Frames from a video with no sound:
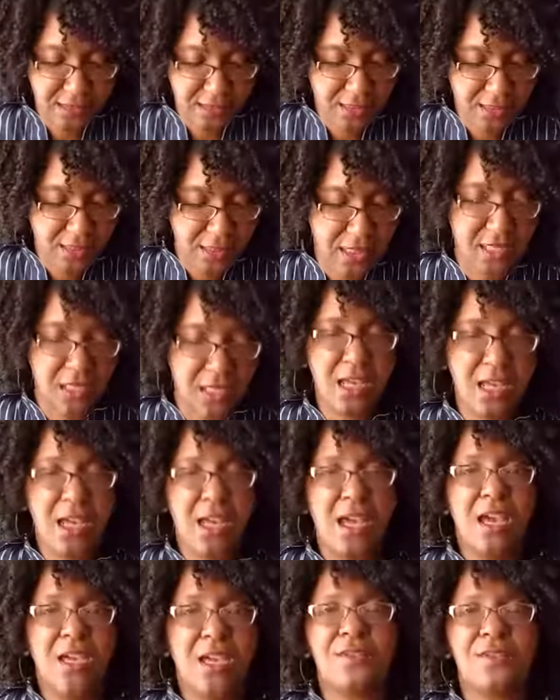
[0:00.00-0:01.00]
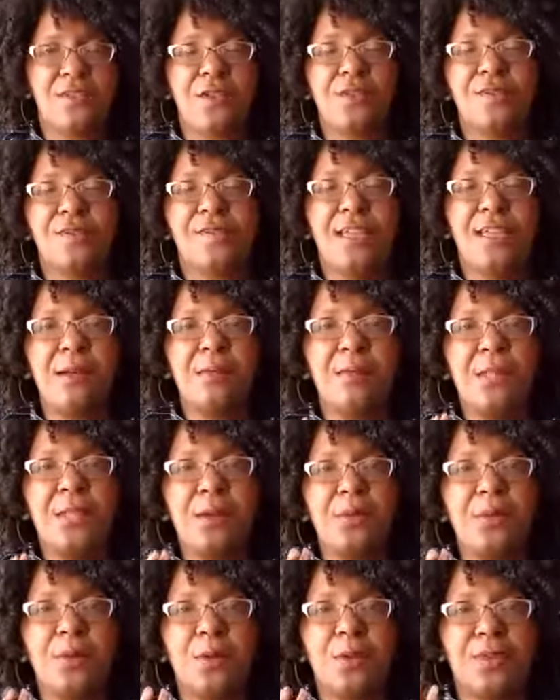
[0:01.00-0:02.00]
Okay. So step
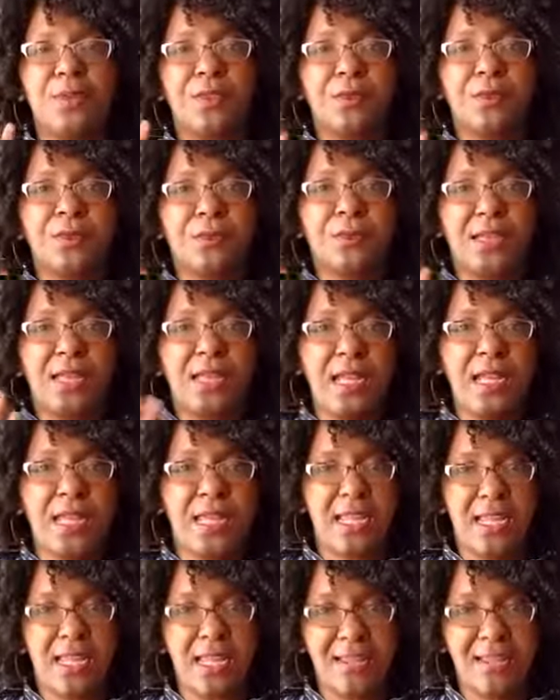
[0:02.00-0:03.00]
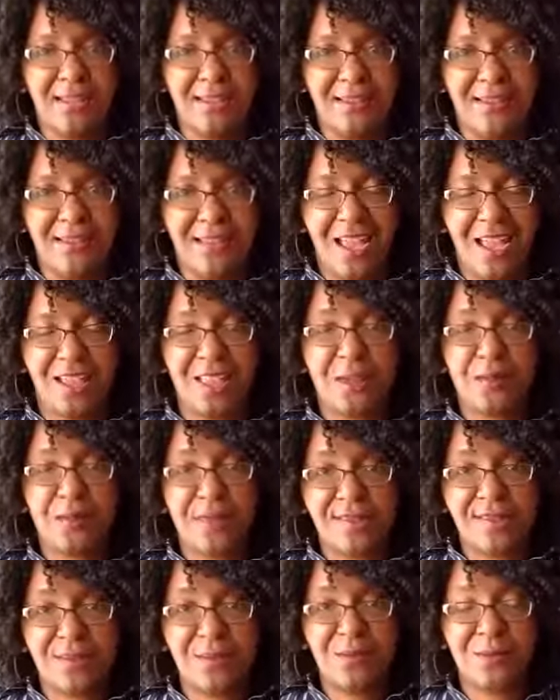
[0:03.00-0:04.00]
number 3, and the
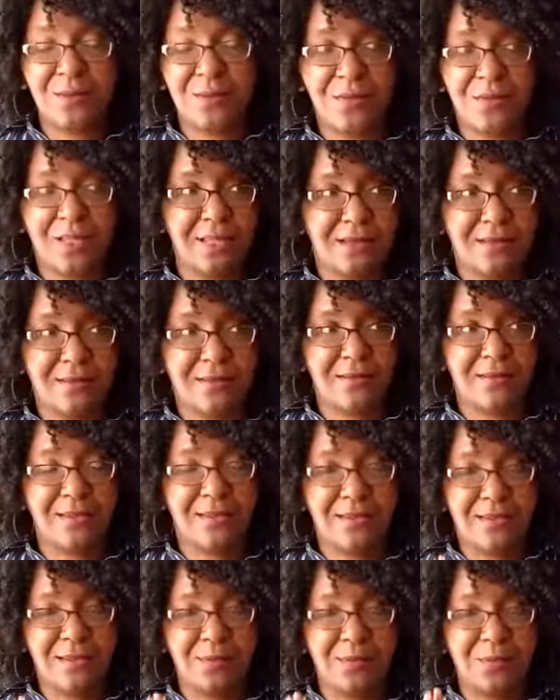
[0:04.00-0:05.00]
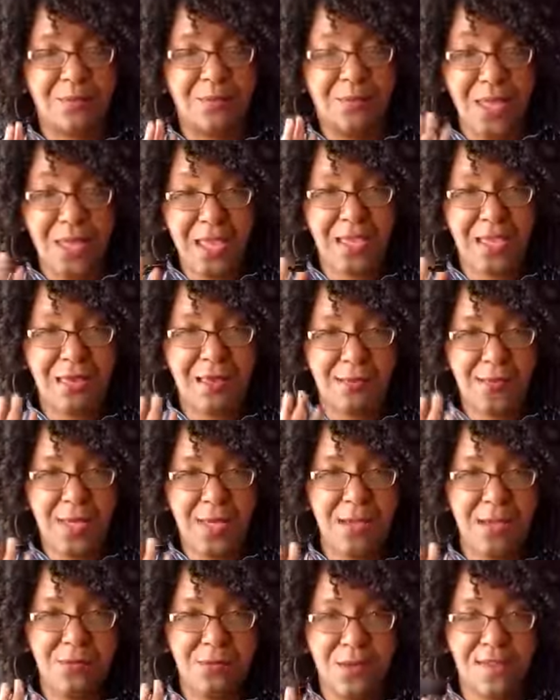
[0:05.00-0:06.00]
reason, you know, the
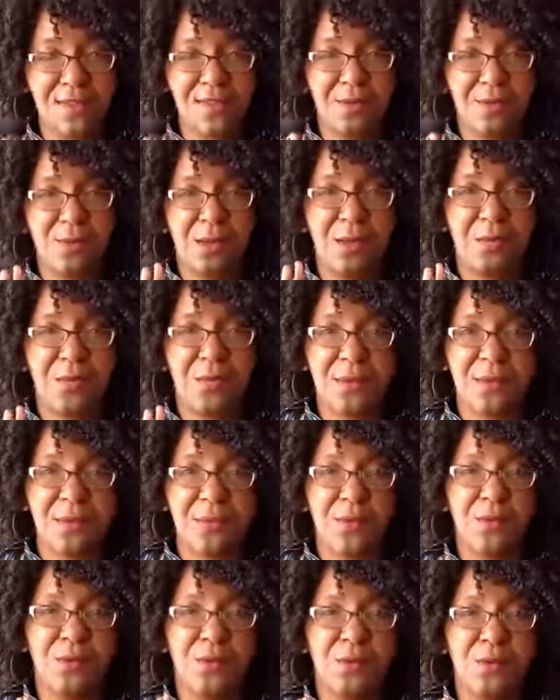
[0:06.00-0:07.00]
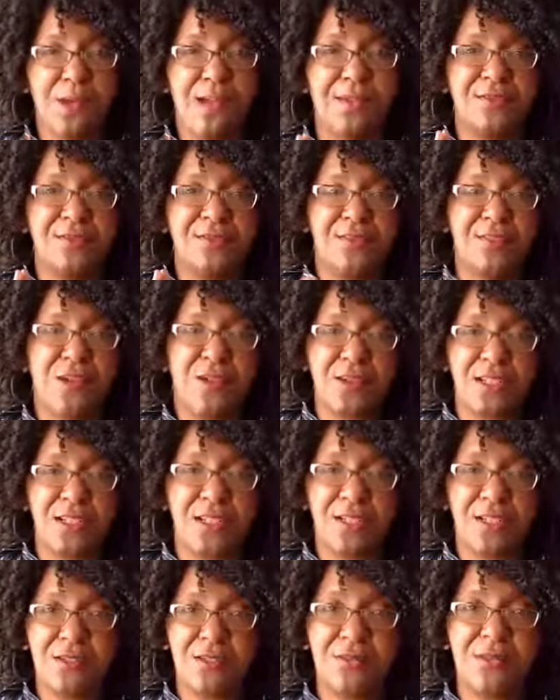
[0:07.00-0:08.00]
big reason why people who have
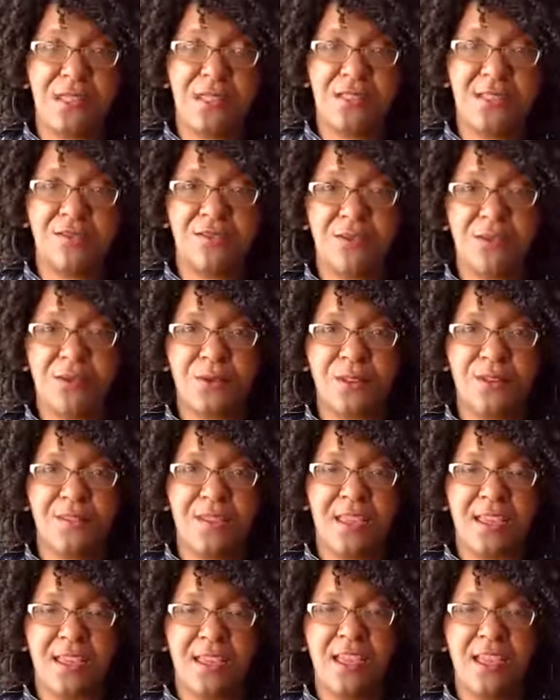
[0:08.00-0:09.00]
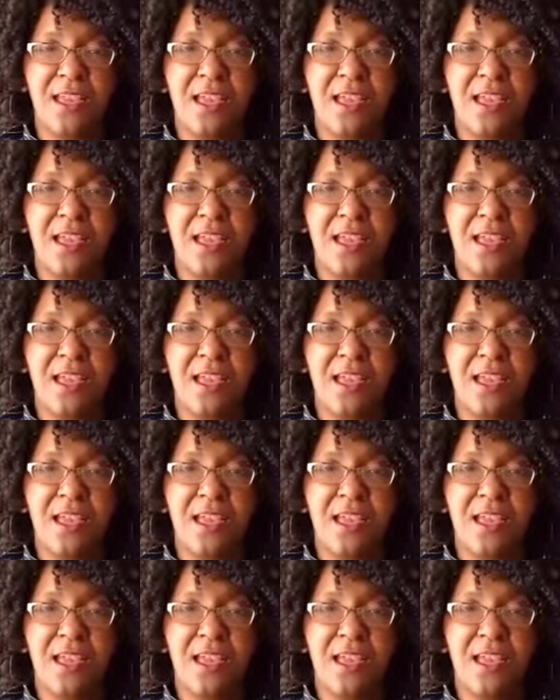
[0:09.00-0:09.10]
started doing this sort of thing